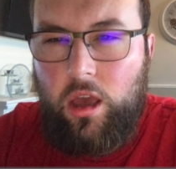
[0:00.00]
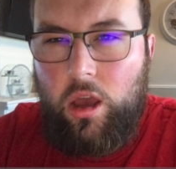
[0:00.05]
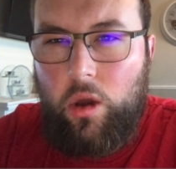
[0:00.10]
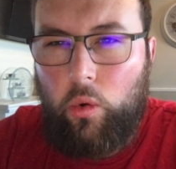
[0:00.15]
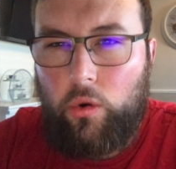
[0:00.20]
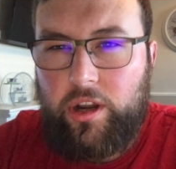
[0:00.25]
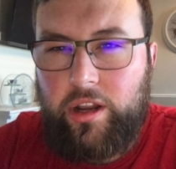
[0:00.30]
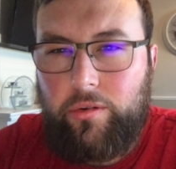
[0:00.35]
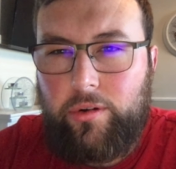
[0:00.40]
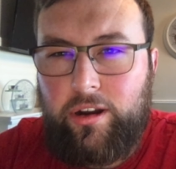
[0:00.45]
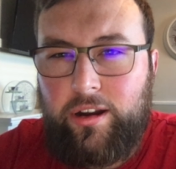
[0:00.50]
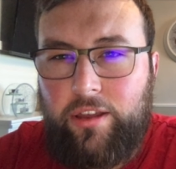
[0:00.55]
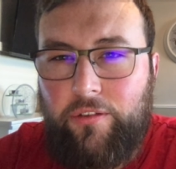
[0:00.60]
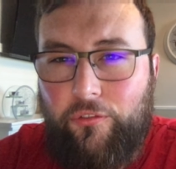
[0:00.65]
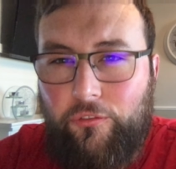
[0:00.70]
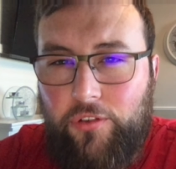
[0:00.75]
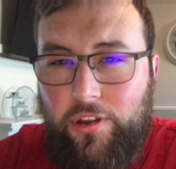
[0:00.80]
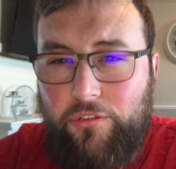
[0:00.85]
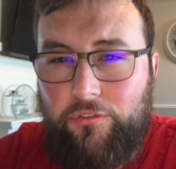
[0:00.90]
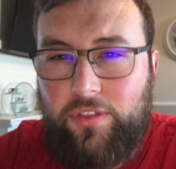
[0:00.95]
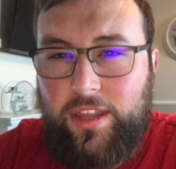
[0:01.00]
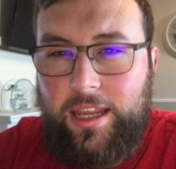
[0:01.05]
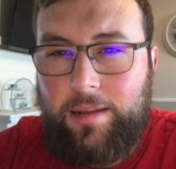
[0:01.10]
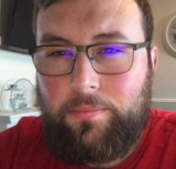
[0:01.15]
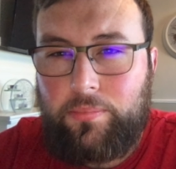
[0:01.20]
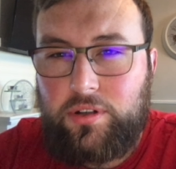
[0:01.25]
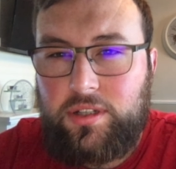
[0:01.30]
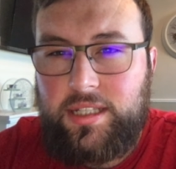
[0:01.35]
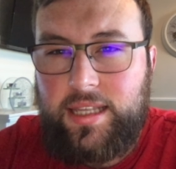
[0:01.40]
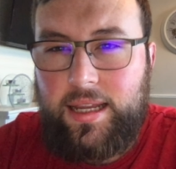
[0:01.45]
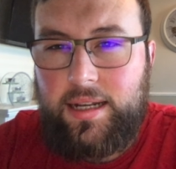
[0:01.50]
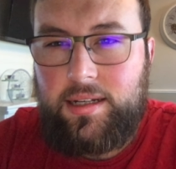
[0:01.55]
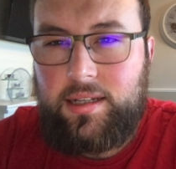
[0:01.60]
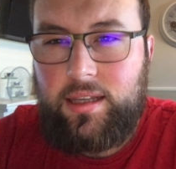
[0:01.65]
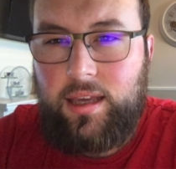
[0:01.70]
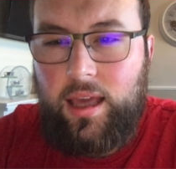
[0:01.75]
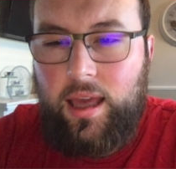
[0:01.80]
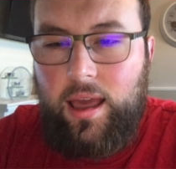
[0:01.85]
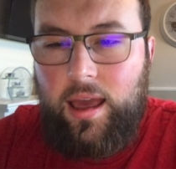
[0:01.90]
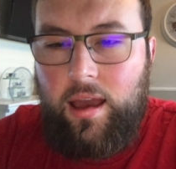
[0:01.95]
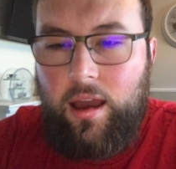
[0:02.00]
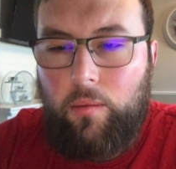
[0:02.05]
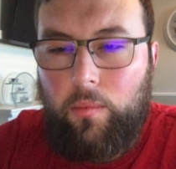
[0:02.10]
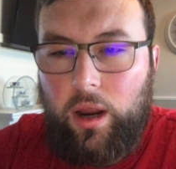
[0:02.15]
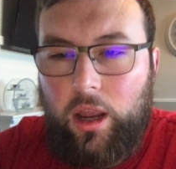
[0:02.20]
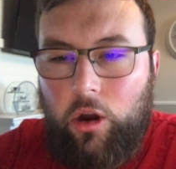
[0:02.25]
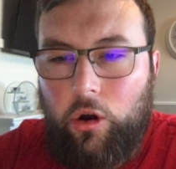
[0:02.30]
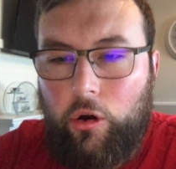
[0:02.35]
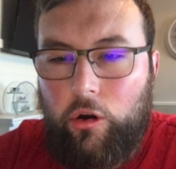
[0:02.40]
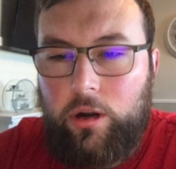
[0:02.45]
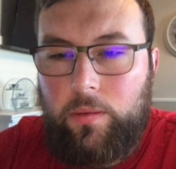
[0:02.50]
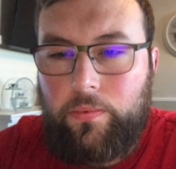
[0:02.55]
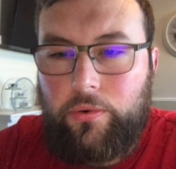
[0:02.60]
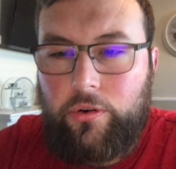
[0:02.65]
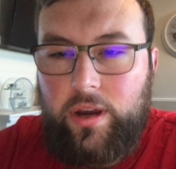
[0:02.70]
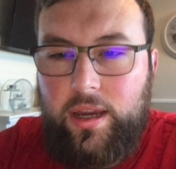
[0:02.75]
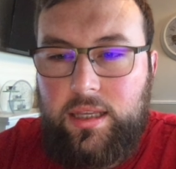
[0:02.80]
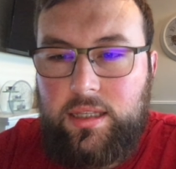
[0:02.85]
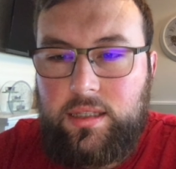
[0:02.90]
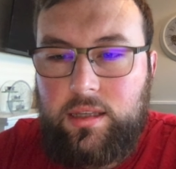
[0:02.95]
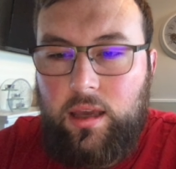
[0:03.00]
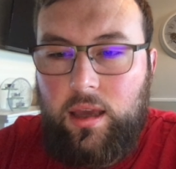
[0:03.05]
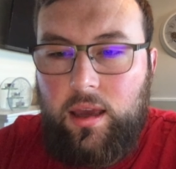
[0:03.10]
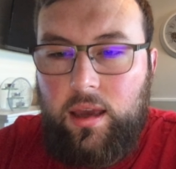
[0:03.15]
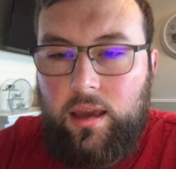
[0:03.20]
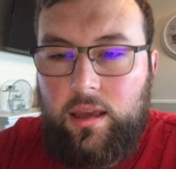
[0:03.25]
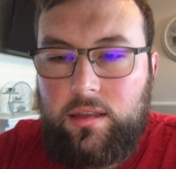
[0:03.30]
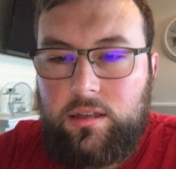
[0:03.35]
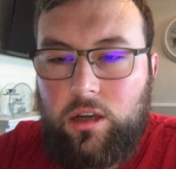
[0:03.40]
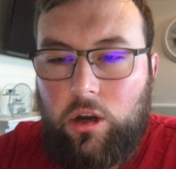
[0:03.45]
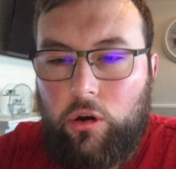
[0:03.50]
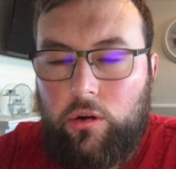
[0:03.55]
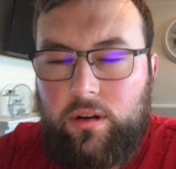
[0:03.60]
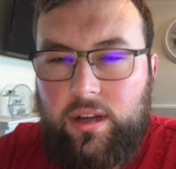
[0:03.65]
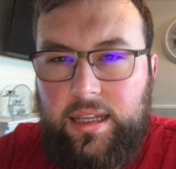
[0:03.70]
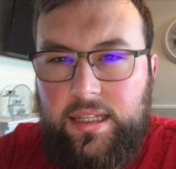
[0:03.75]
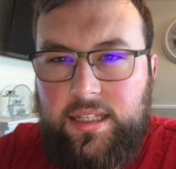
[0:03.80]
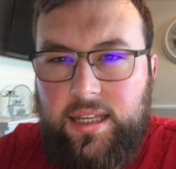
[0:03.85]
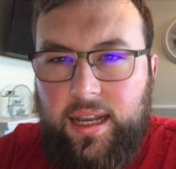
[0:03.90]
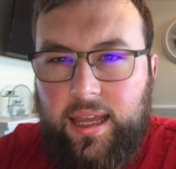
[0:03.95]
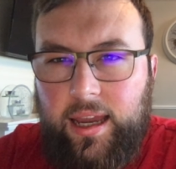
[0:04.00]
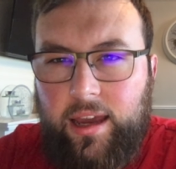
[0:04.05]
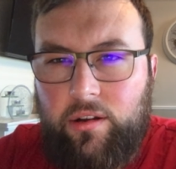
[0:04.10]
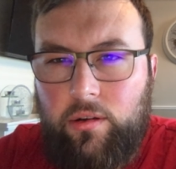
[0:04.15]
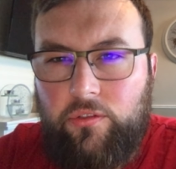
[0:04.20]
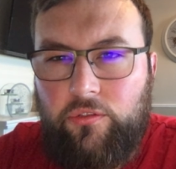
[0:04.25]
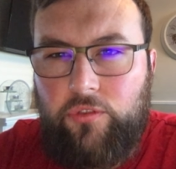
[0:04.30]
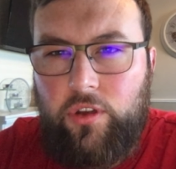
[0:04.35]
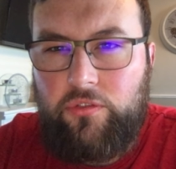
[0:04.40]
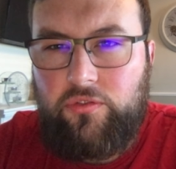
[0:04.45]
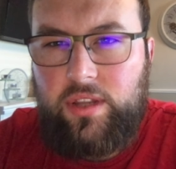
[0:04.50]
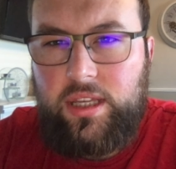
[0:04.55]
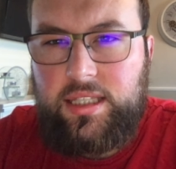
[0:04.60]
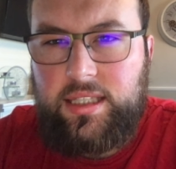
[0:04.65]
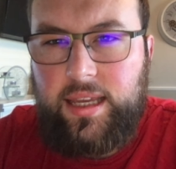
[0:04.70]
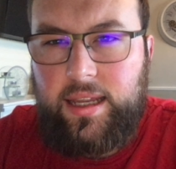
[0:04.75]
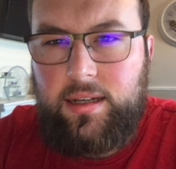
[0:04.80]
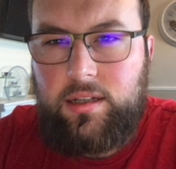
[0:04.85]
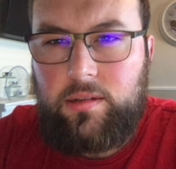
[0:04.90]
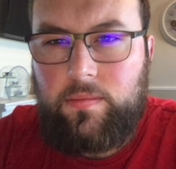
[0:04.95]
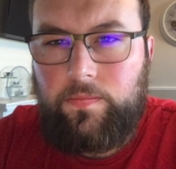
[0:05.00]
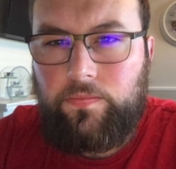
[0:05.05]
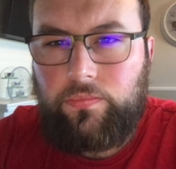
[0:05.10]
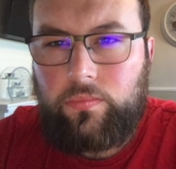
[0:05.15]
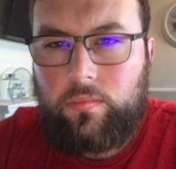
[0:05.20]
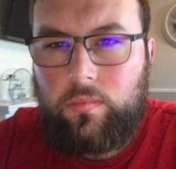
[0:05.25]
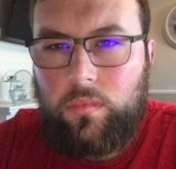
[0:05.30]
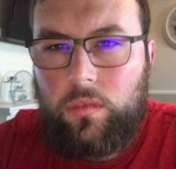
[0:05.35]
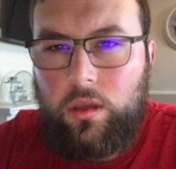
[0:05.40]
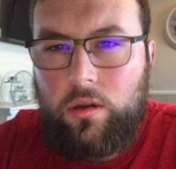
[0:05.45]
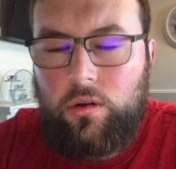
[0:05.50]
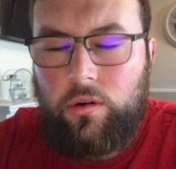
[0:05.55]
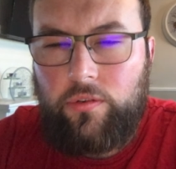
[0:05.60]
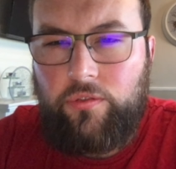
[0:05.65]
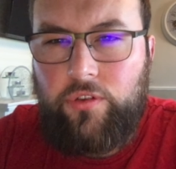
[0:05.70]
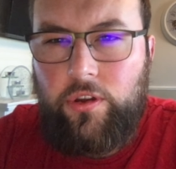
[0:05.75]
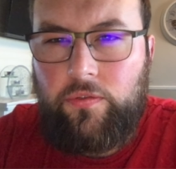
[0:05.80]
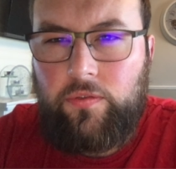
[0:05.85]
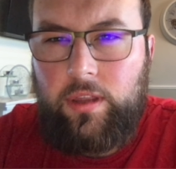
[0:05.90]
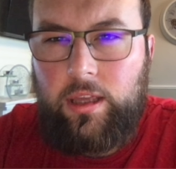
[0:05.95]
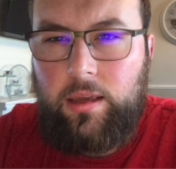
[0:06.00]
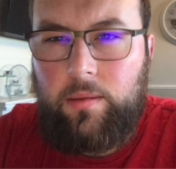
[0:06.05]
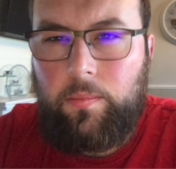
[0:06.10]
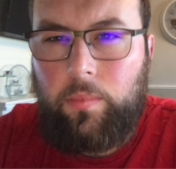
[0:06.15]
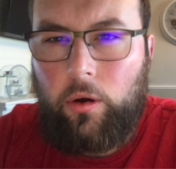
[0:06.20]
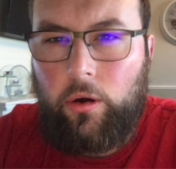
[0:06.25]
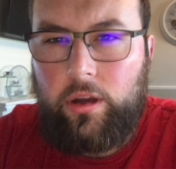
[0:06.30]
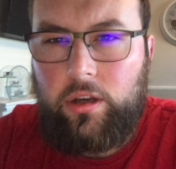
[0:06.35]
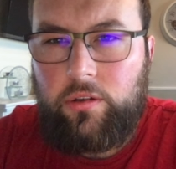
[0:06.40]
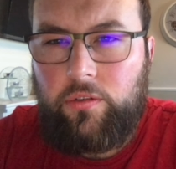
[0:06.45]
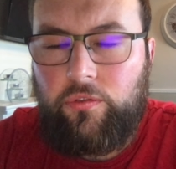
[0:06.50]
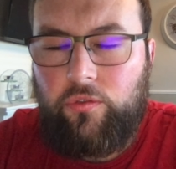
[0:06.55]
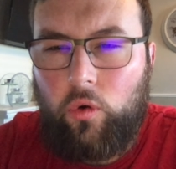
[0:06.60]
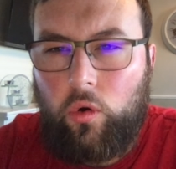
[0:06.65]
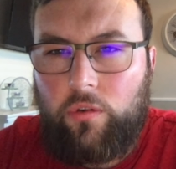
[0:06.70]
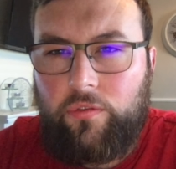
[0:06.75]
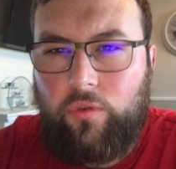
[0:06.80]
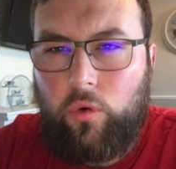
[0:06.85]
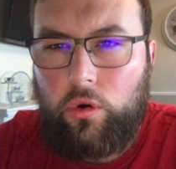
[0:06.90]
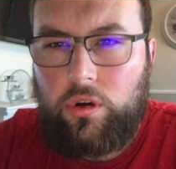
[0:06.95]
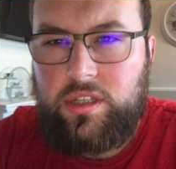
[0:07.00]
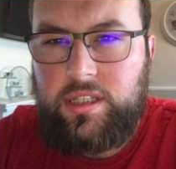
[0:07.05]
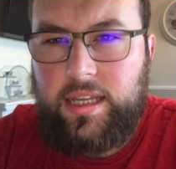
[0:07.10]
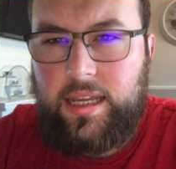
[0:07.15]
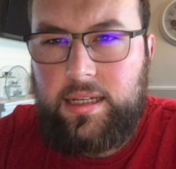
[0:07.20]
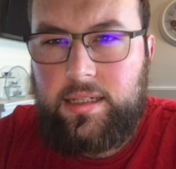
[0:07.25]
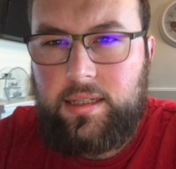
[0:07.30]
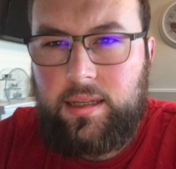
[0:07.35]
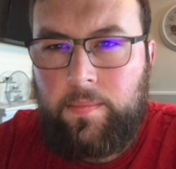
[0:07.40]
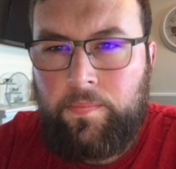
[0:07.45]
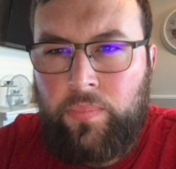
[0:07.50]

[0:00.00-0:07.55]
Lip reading: We're down nearly 15%. My current price is currently sitting at 50 cent or 50.44 cent.